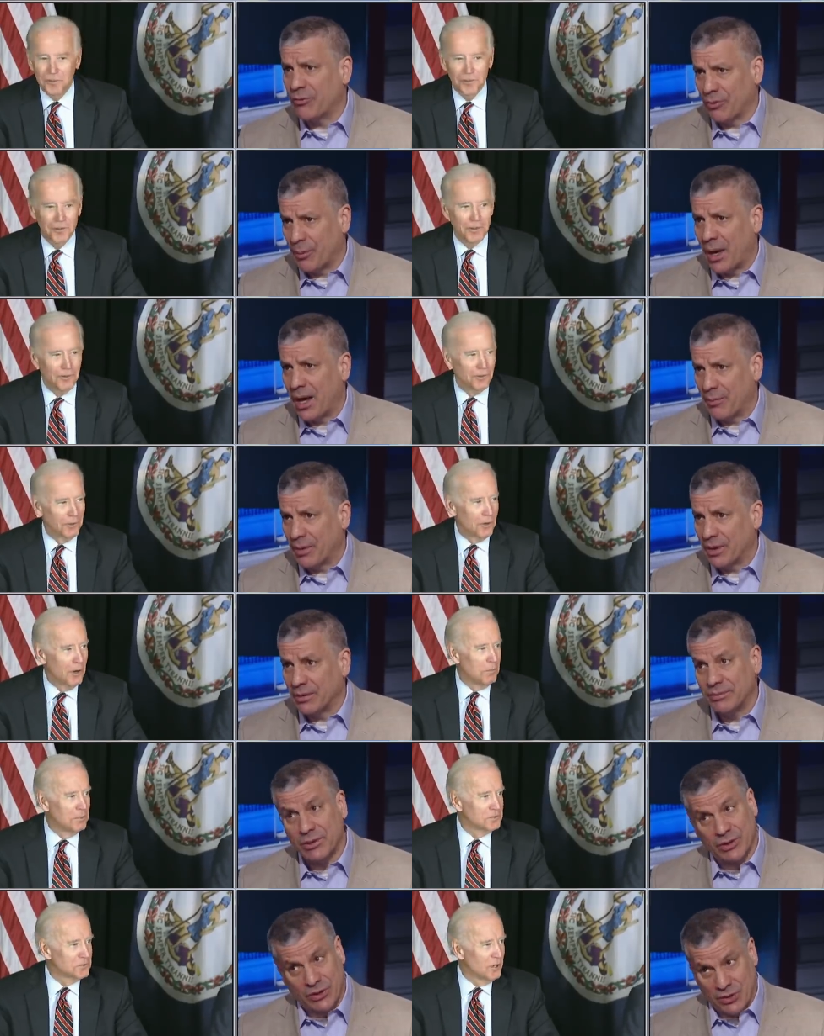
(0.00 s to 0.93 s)
Speaker 1: from happening,
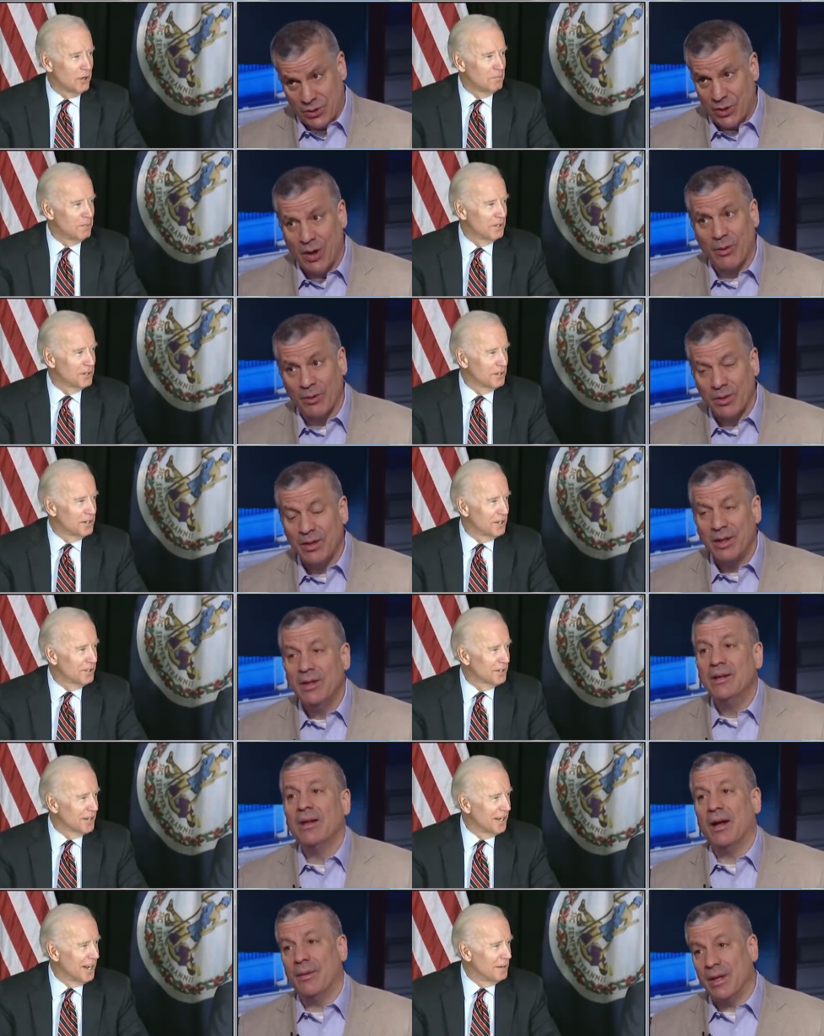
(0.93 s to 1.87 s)
just so you know.
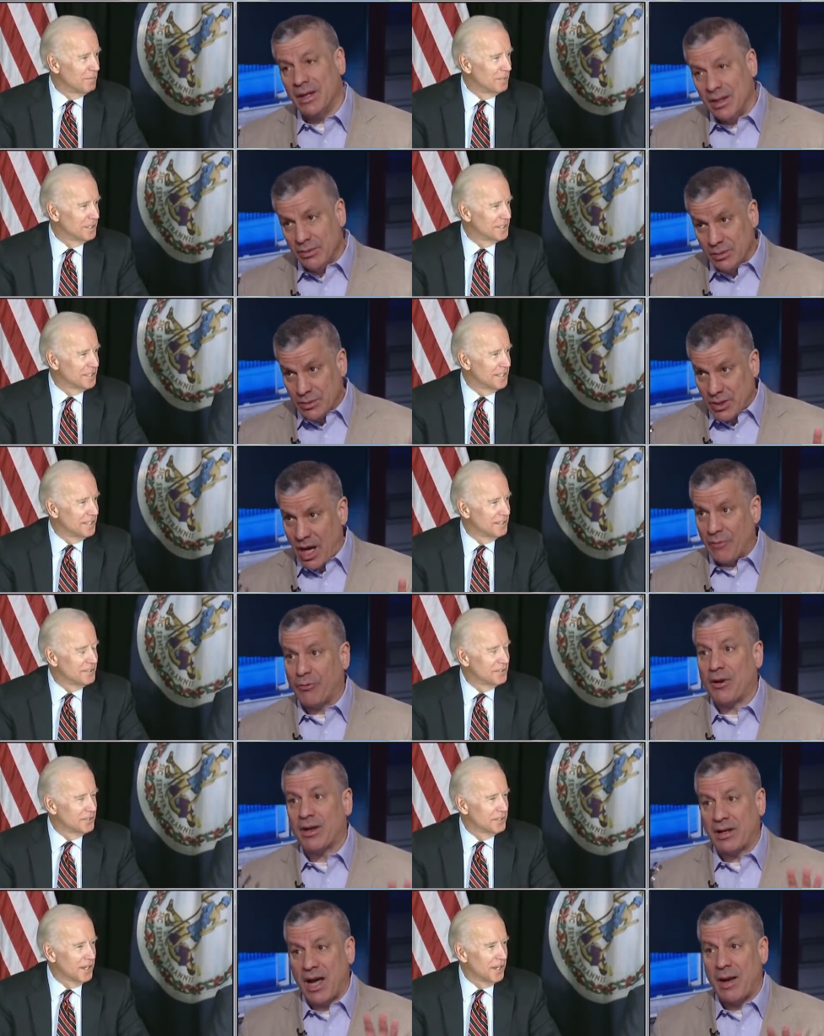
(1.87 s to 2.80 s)
Right. I mean, he was Dodd
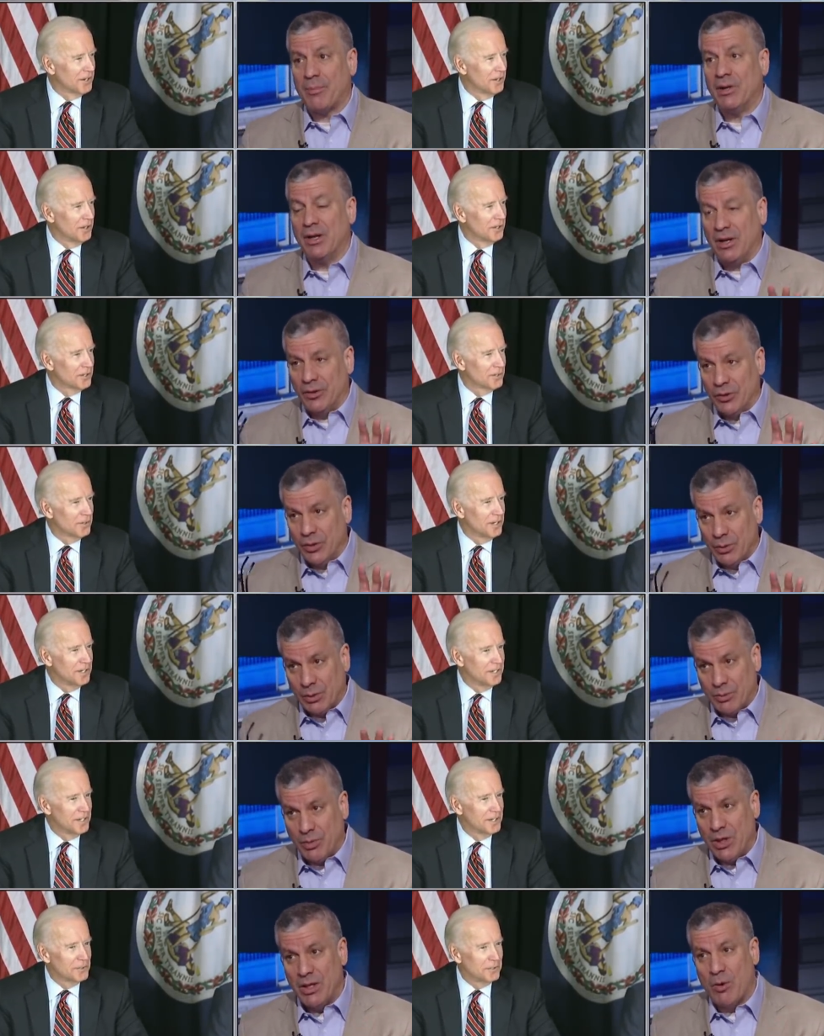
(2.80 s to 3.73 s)
Frank happened under the
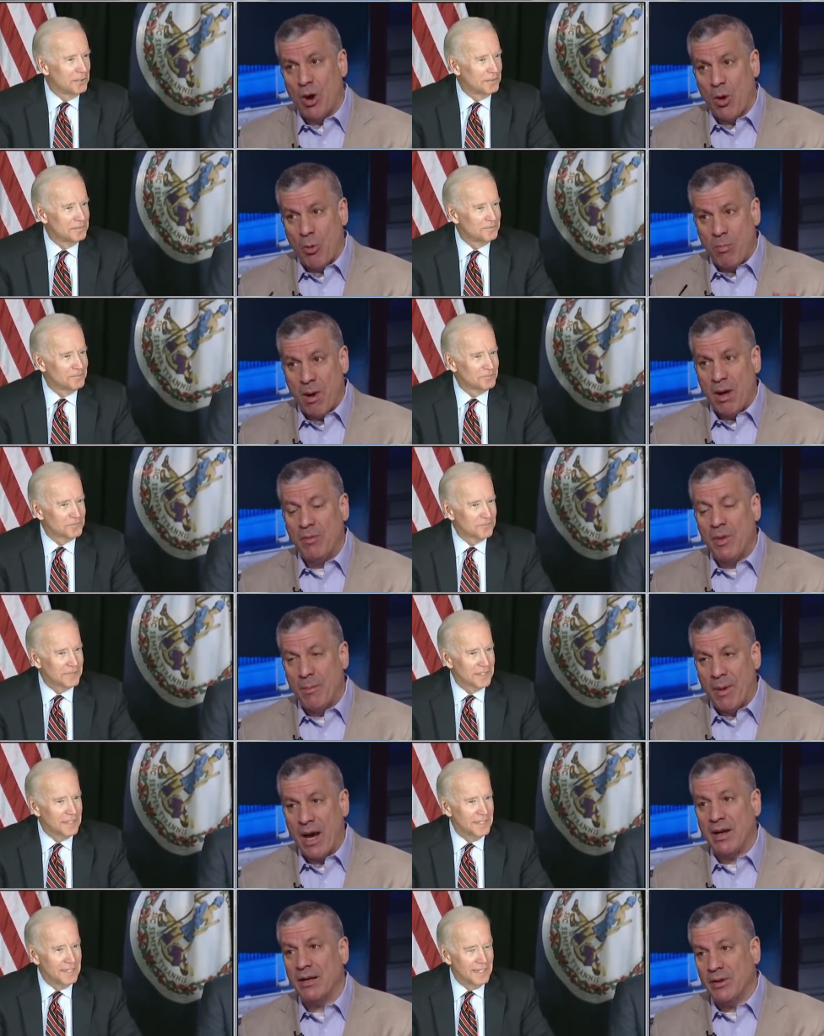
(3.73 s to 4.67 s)
the, the
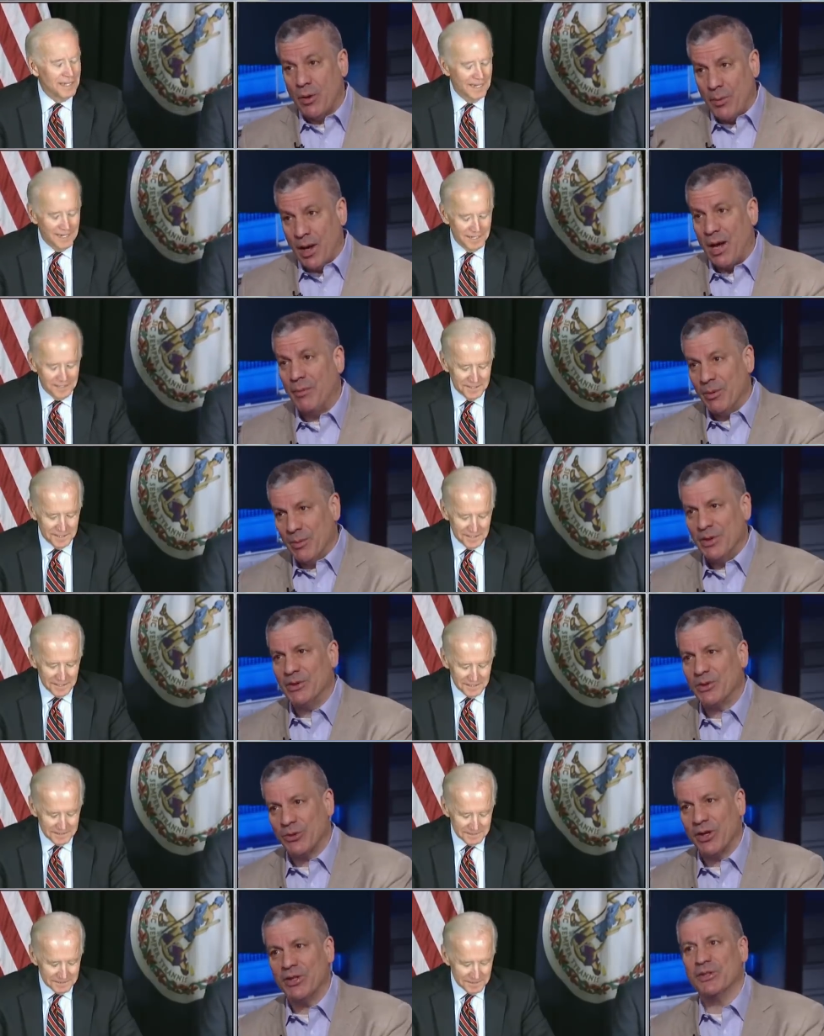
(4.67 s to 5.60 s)
Biden Obama
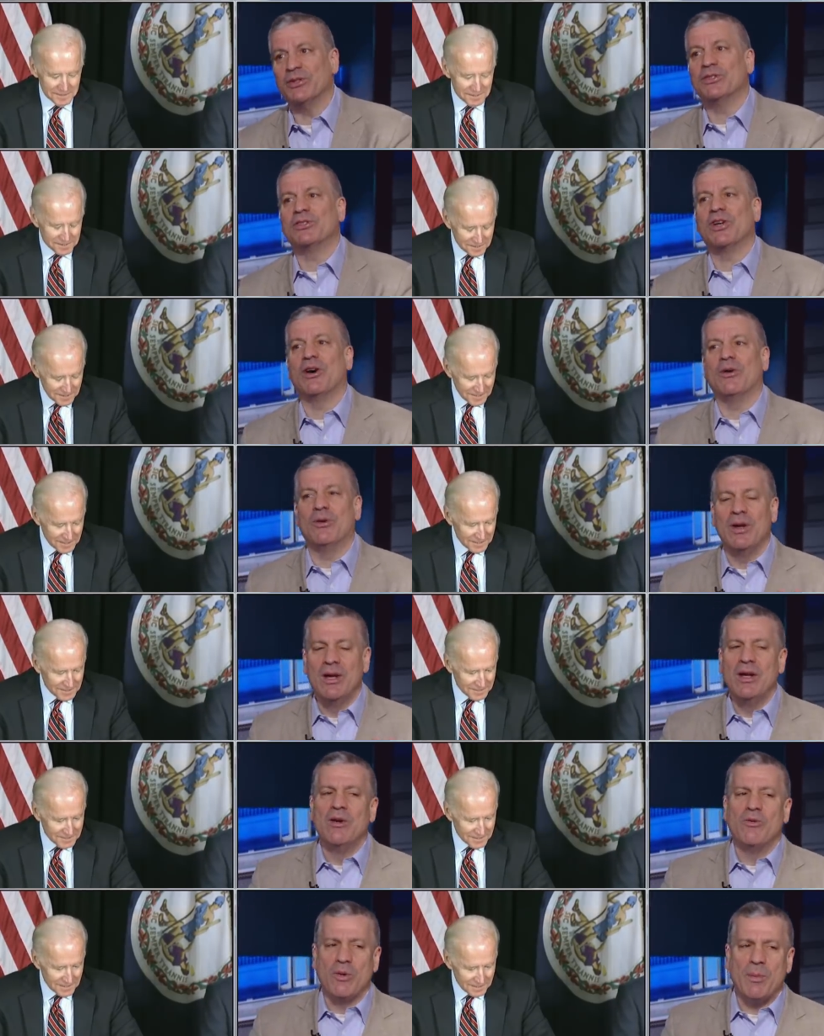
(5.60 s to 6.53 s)
administration. So
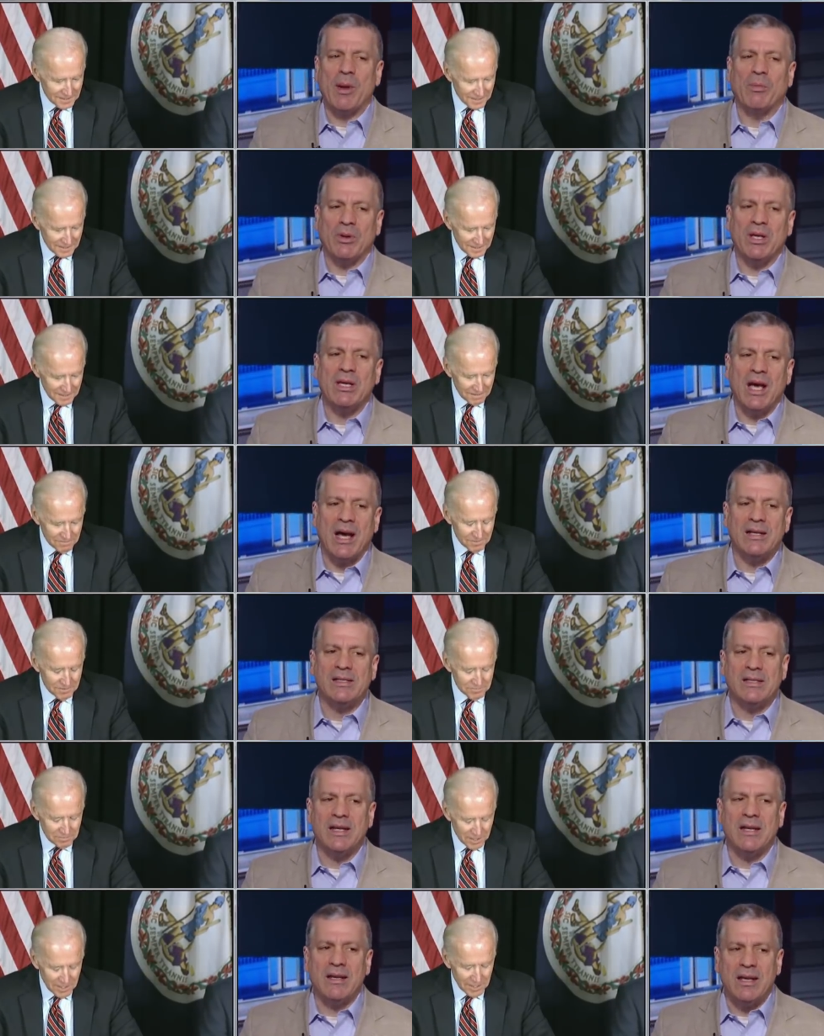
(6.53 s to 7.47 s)
remember, he
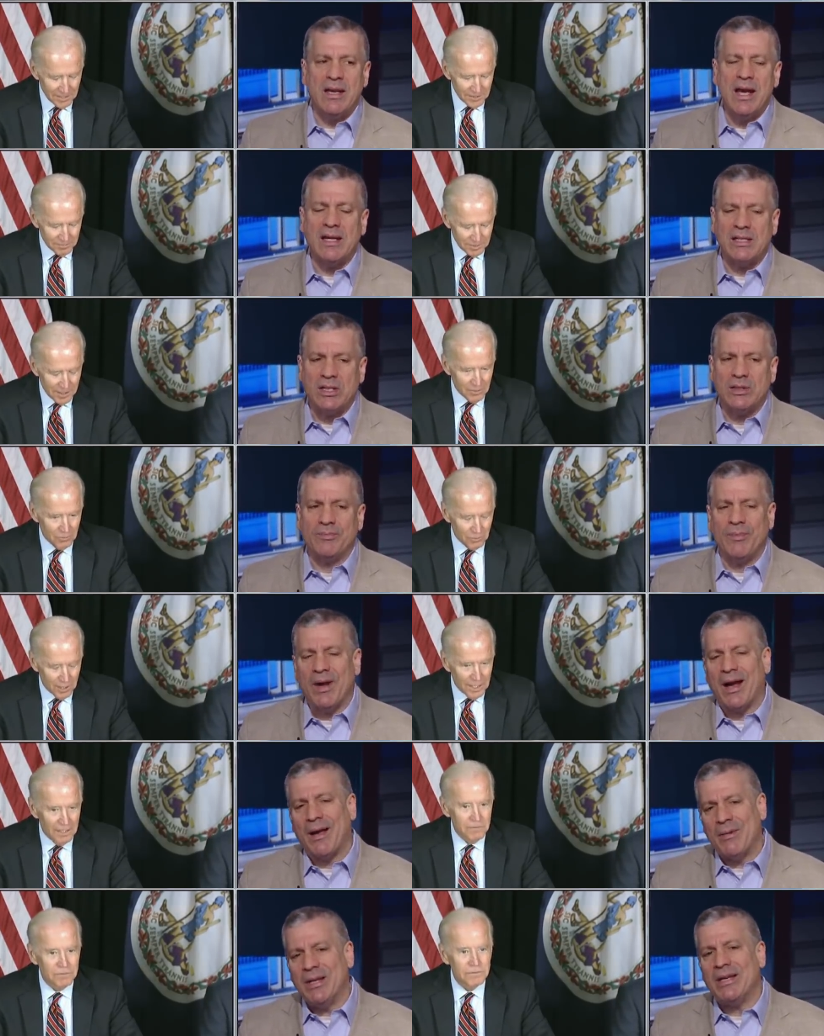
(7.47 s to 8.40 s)
has he has.
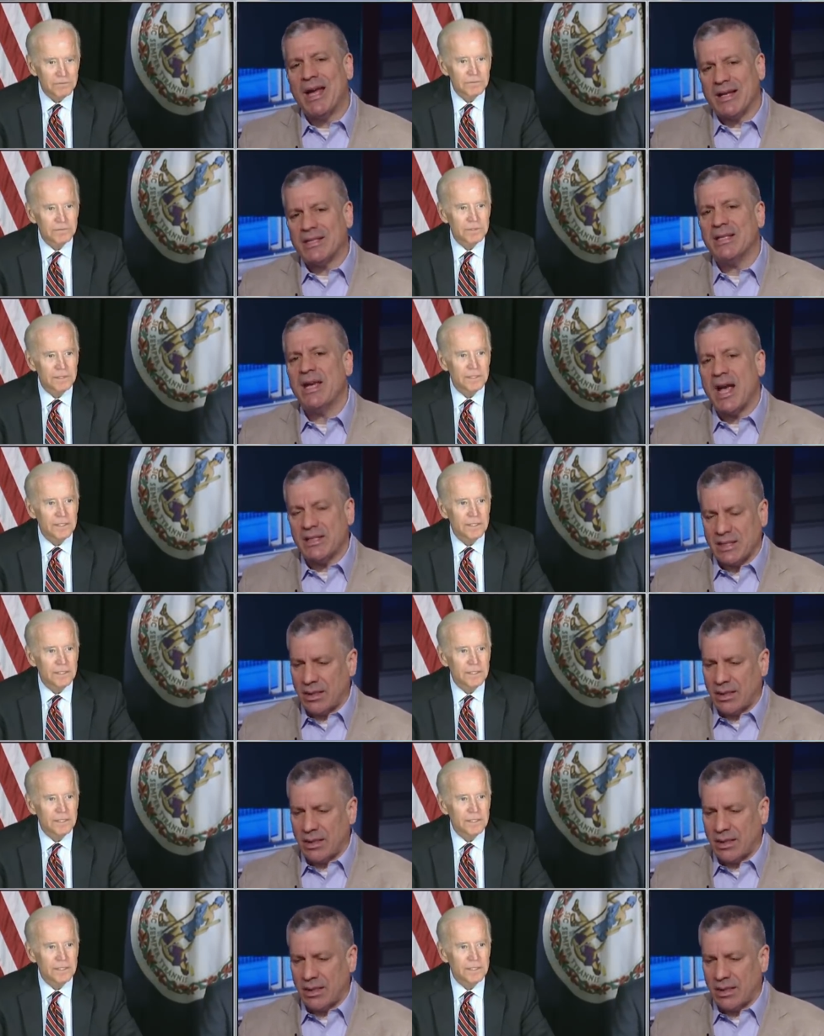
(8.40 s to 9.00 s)
I mean, yes, he has a